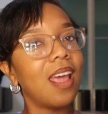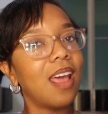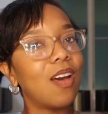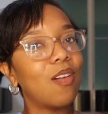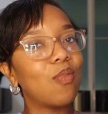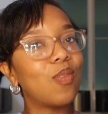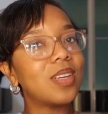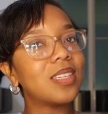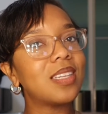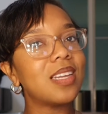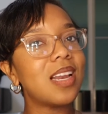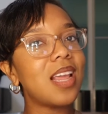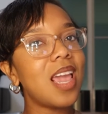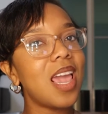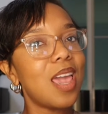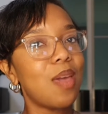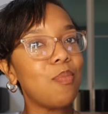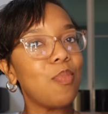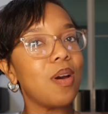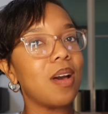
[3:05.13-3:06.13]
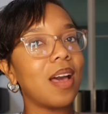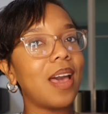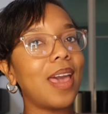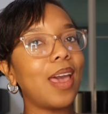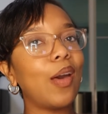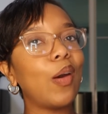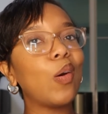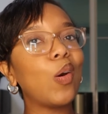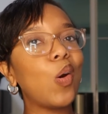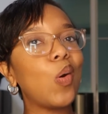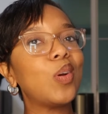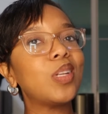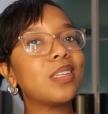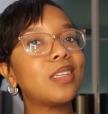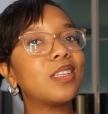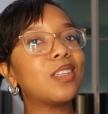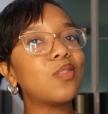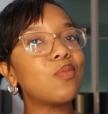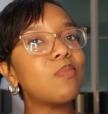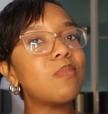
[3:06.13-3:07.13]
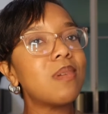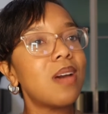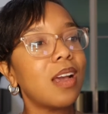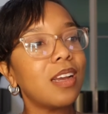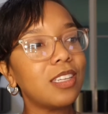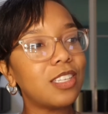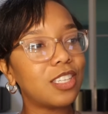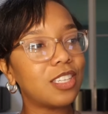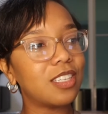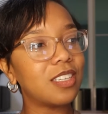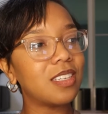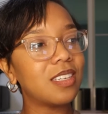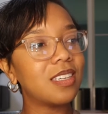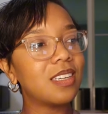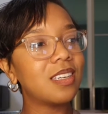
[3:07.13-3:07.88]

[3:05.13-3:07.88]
of what's in the ebook. I ain't gonna go into too much,